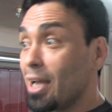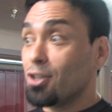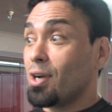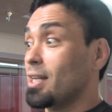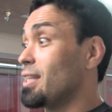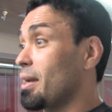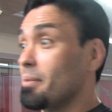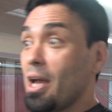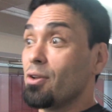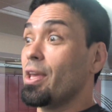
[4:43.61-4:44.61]
you're trying to take him
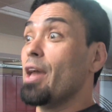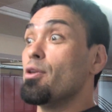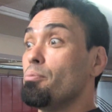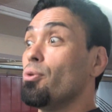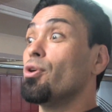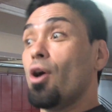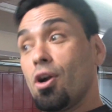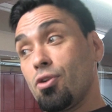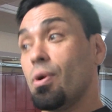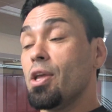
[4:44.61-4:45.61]
down, you can't, you pull
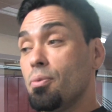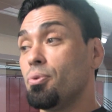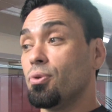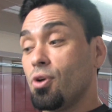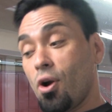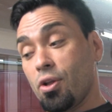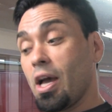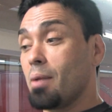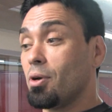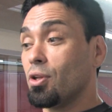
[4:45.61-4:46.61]
guard, great, you pulled guard, you
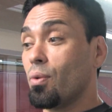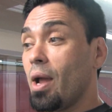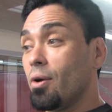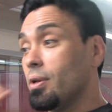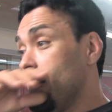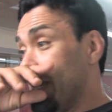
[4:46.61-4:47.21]
got him on the ground.